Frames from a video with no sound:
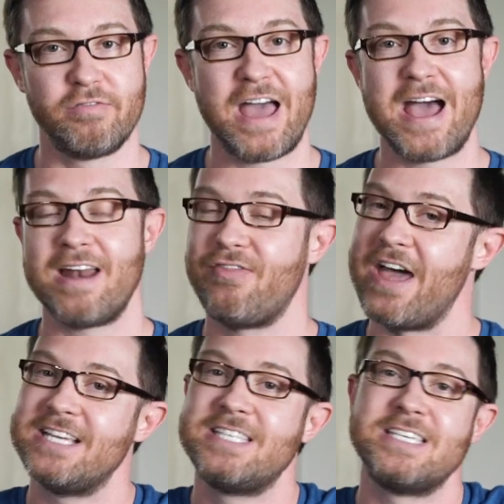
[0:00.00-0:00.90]
of that,
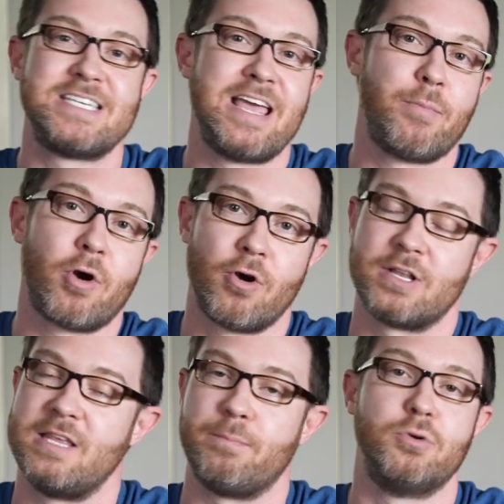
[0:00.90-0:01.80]
that is the same
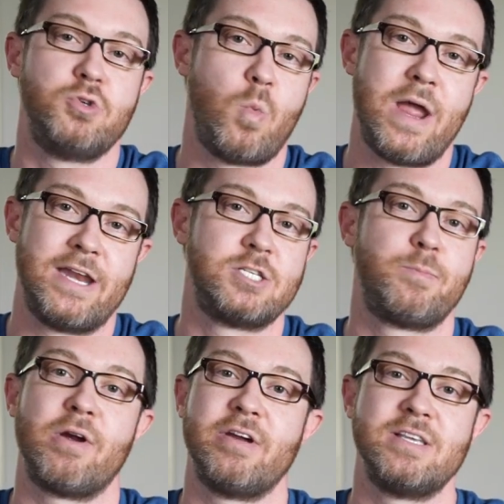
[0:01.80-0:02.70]
hurt that Bruce Wayne
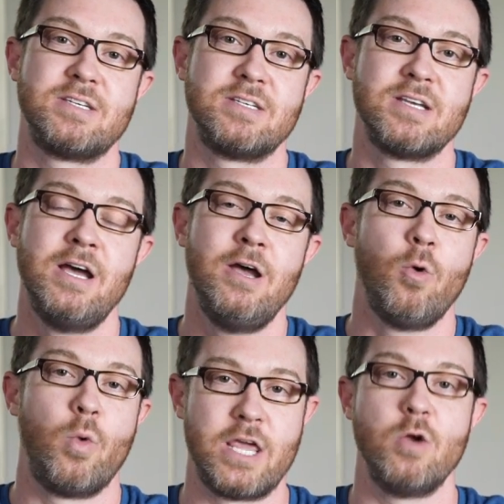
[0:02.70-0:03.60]
experiences
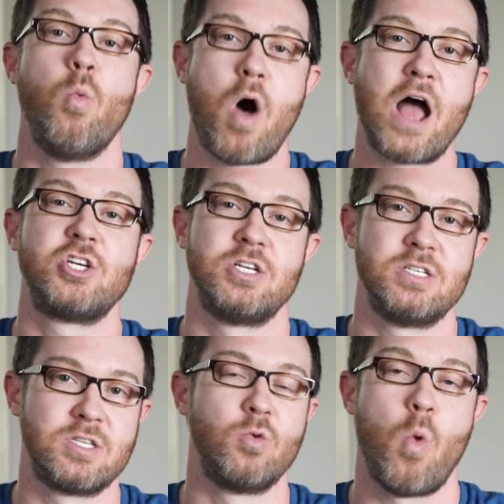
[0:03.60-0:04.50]
when he
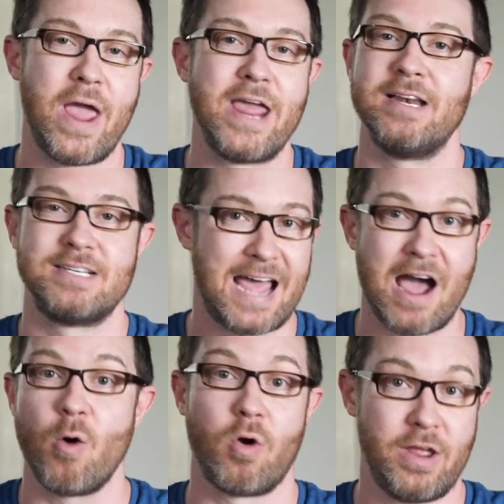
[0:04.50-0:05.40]
watches the Wayne
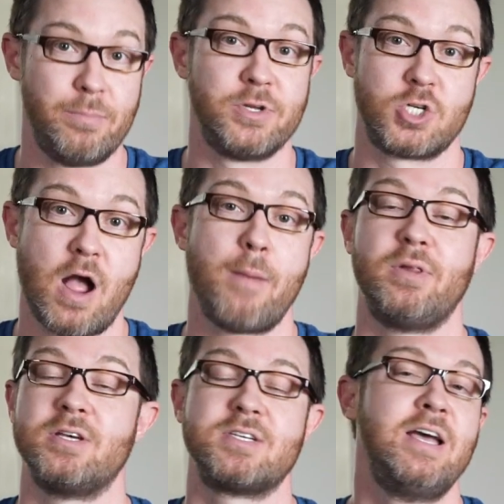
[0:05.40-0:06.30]
Tower in
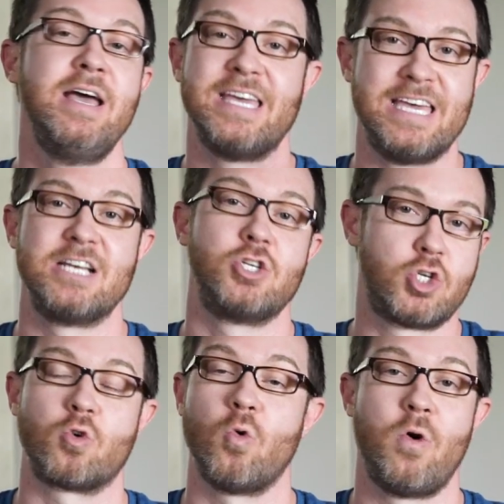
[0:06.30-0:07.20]
Metropolis get
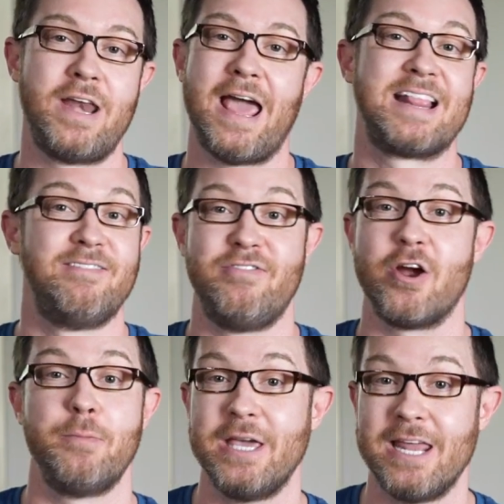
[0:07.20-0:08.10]
destroyed at the
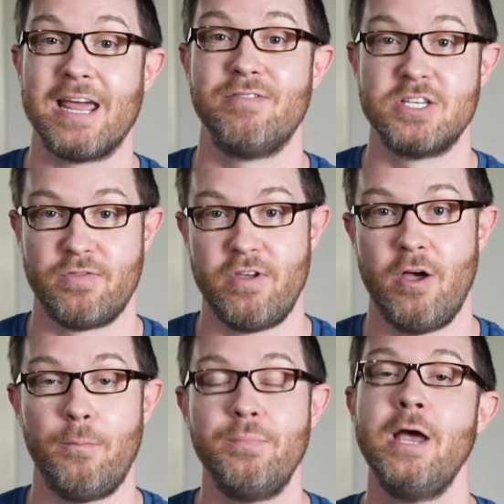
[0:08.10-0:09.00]
very beginning of this
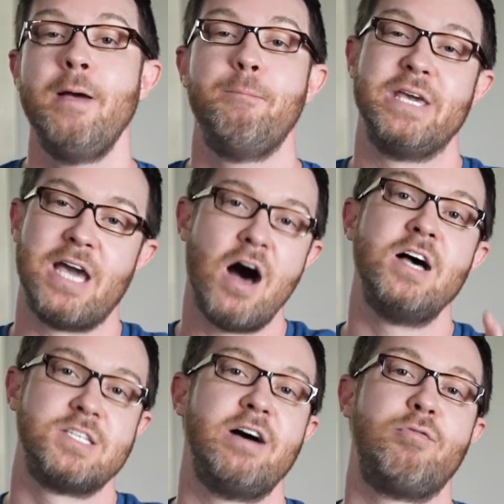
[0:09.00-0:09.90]
film
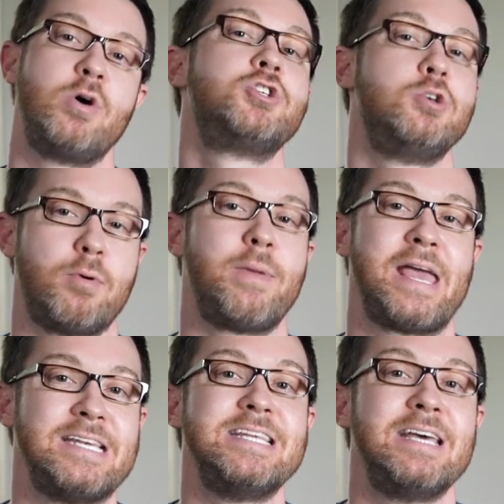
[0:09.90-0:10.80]
because of what
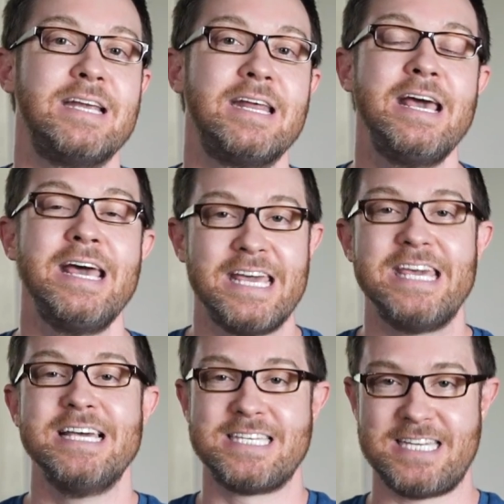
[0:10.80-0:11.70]
Superman did.
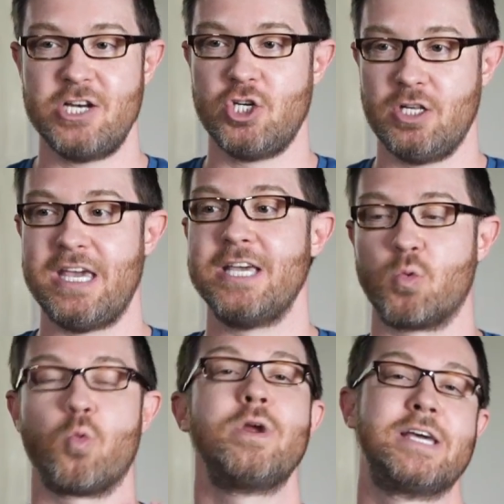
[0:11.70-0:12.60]
He essentially is
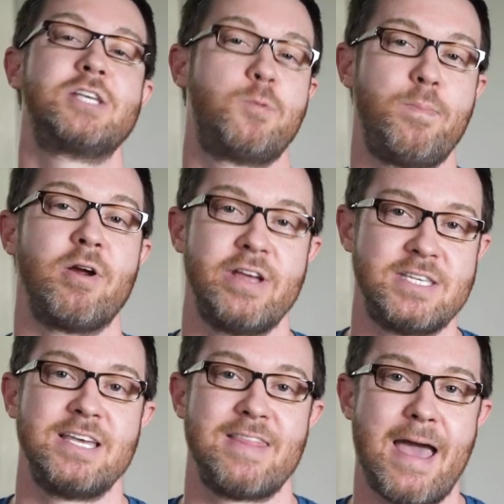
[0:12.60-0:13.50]

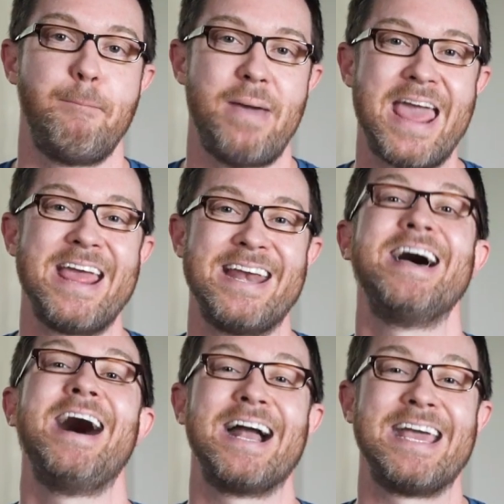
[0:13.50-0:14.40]
re-experiencing that pain
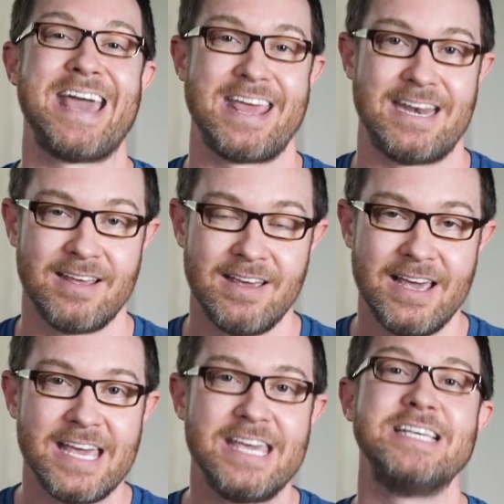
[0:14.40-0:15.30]
again.
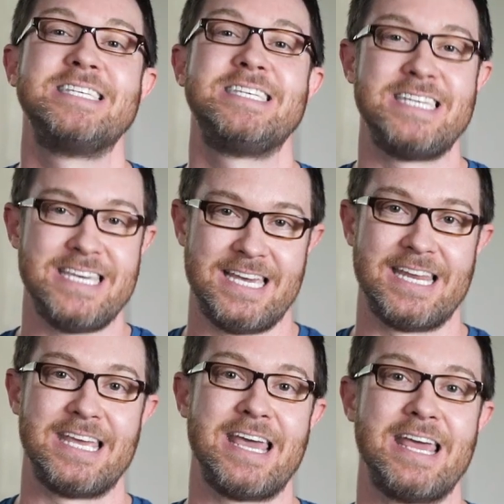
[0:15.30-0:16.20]
He is seeing it
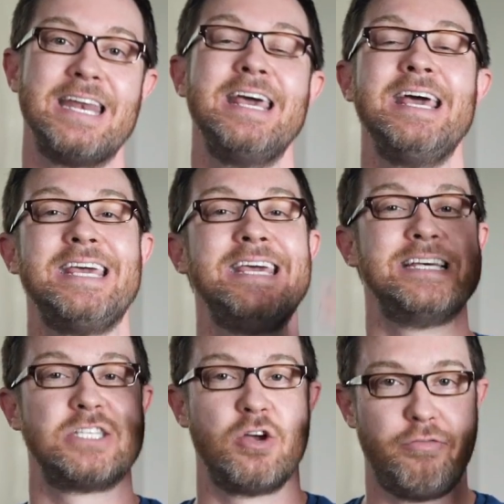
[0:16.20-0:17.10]
again. He
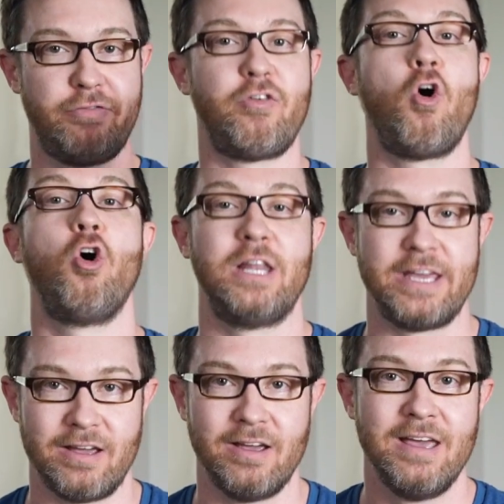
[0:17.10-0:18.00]
is
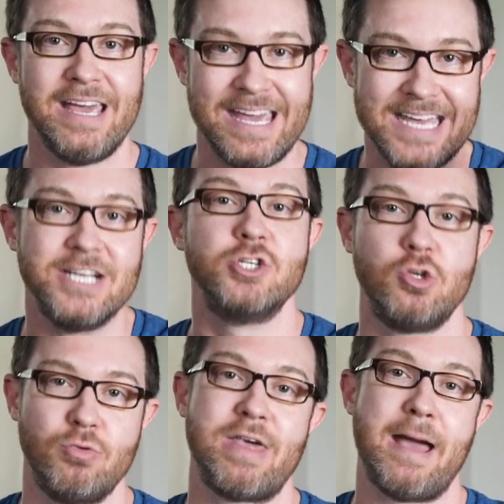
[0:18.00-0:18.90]
falling
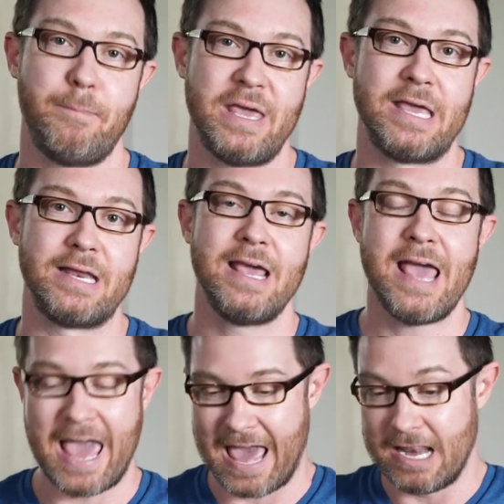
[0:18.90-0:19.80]
into that pit.
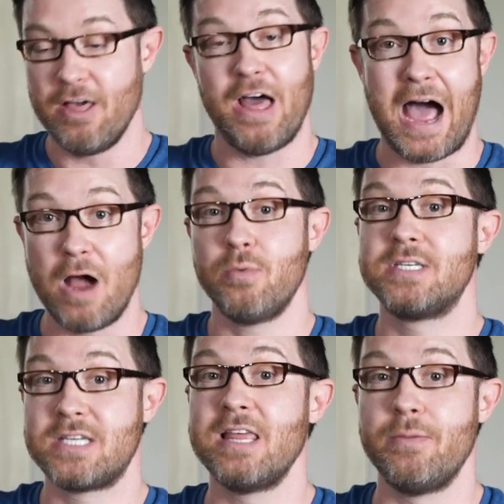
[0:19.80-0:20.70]
And I would
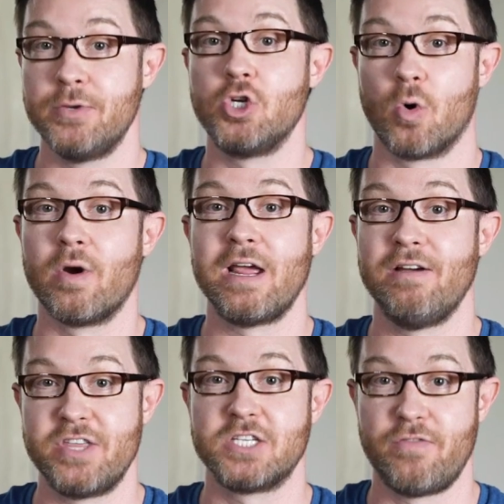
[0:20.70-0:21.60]
say the majority
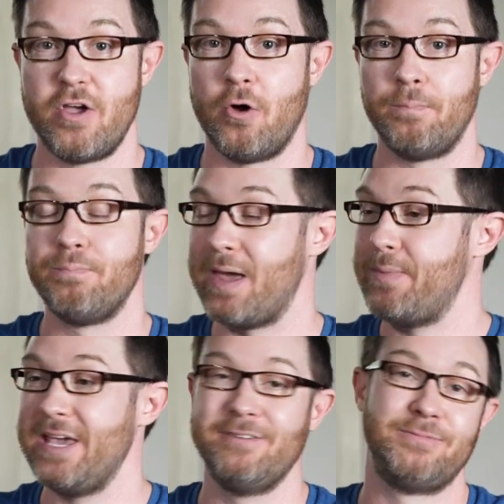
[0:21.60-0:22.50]
of this film,
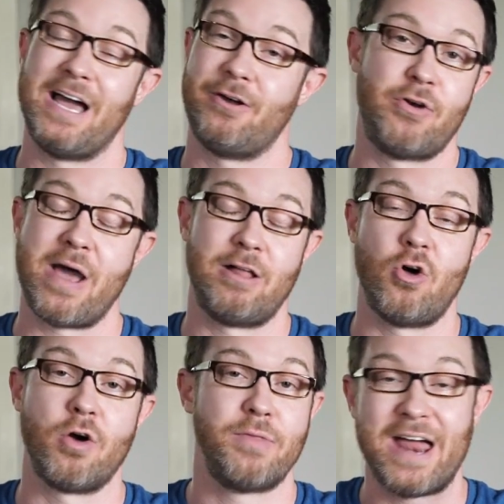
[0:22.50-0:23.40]
maybe, I don't know how
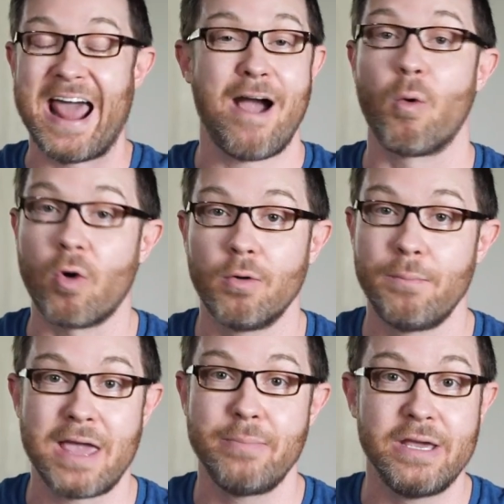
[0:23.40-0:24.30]
long, an hour
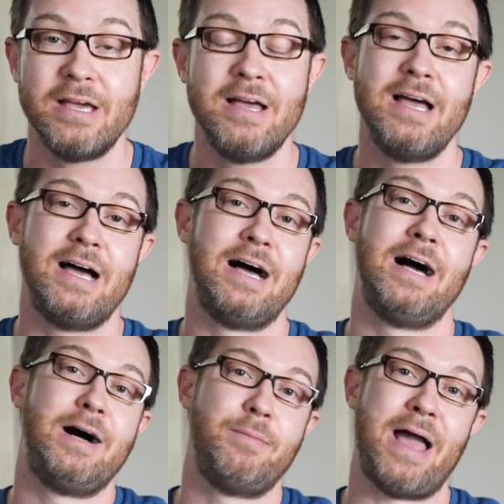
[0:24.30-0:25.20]
maybe,
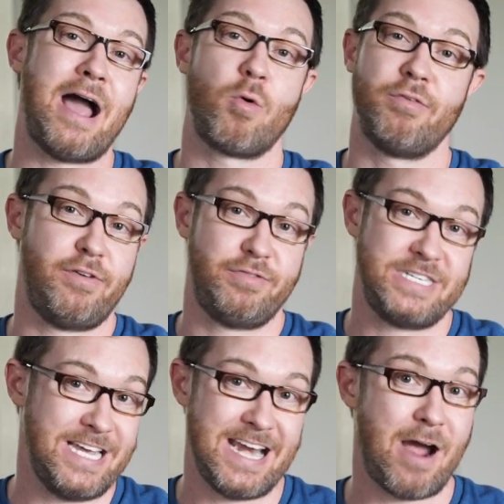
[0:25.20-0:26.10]
hour
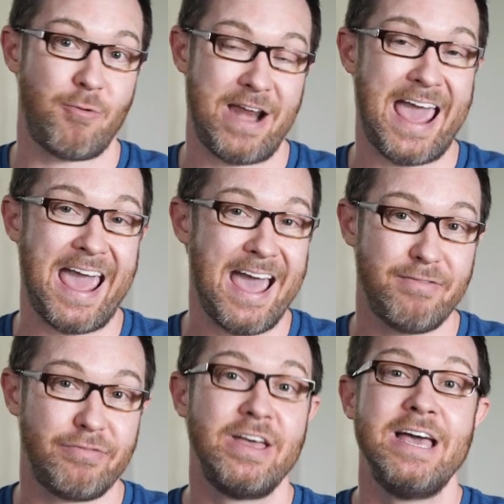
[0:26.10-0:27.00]
15, hour and a
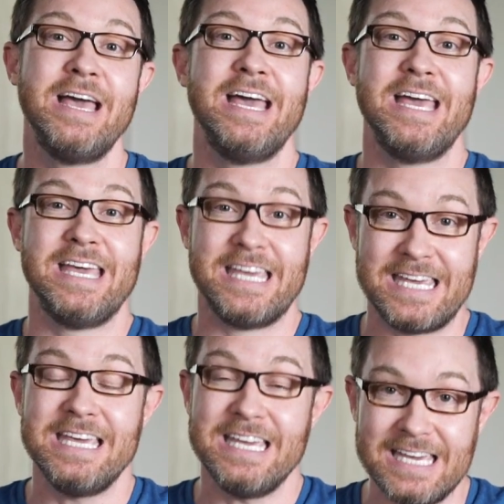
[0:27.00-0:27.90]
half,
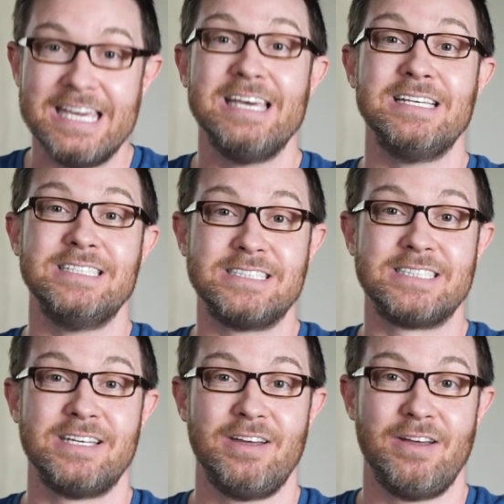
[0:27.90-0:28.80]
he
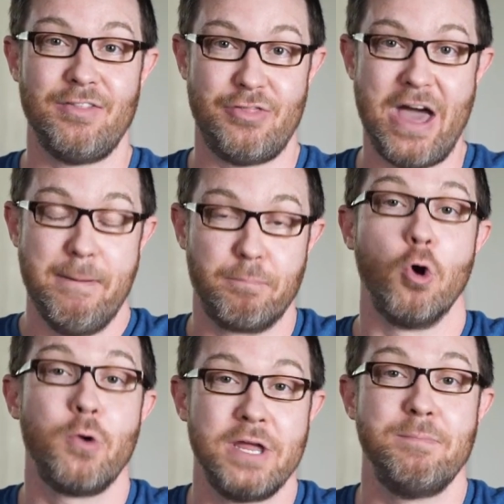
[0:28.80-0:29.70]
is that
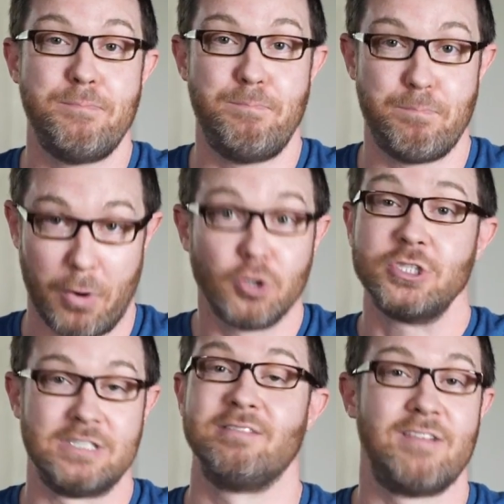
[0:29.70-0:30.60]
broken
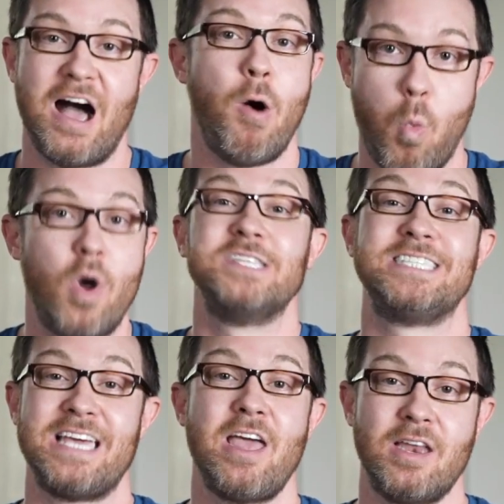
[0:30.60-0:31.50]
person once
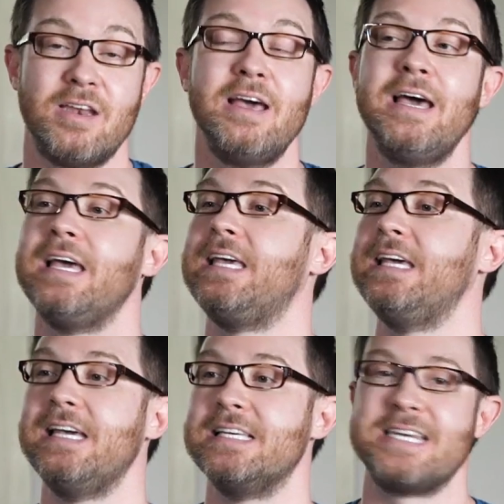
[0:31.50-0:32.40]
again.
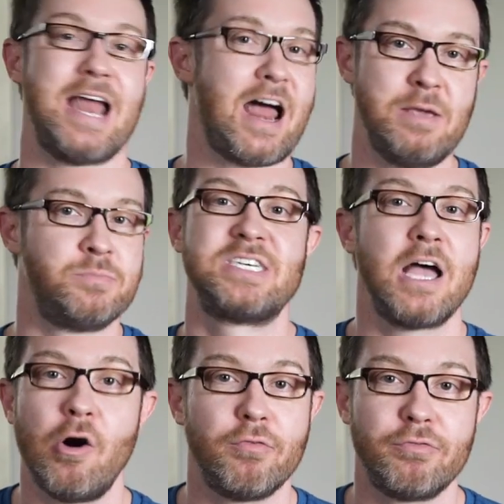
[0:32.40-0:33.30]
He is not
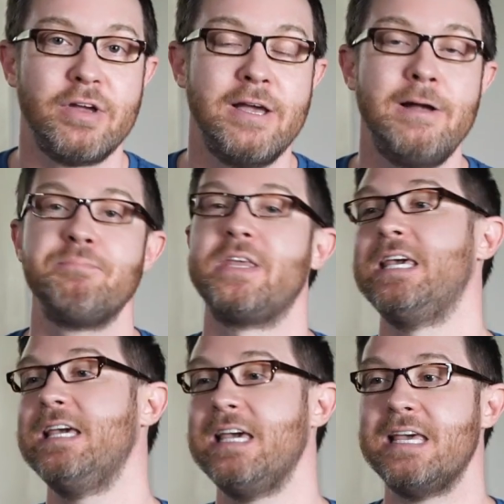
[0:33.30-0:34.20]
himself.
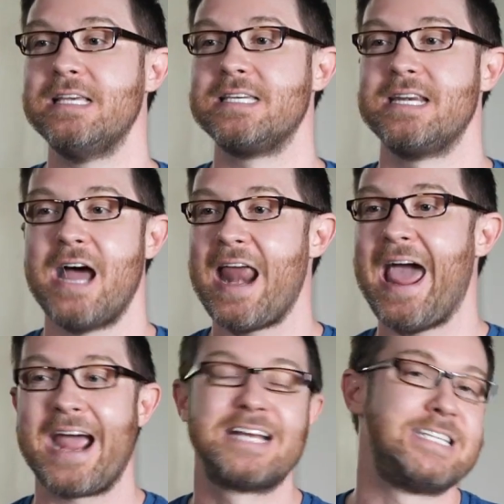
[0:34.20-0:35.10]
He is not
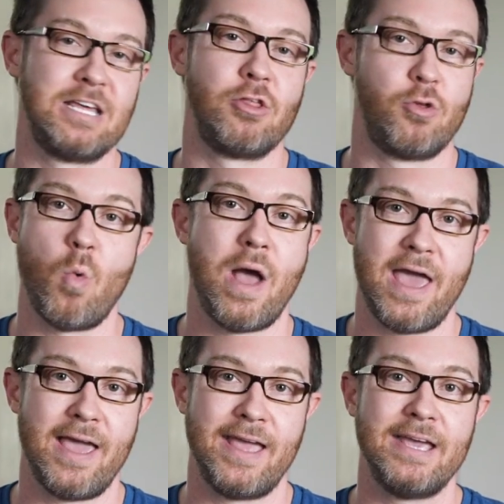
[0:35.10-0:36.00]
acting the
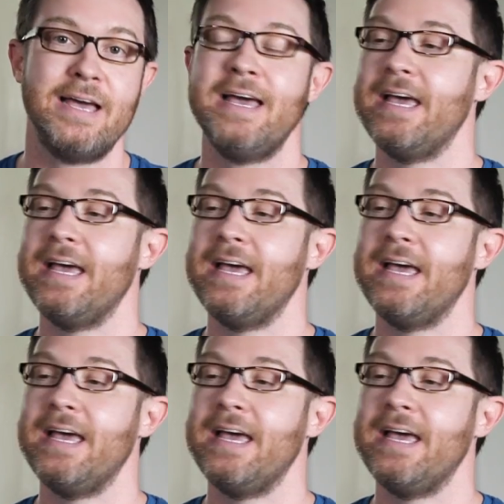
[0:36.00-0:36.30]
way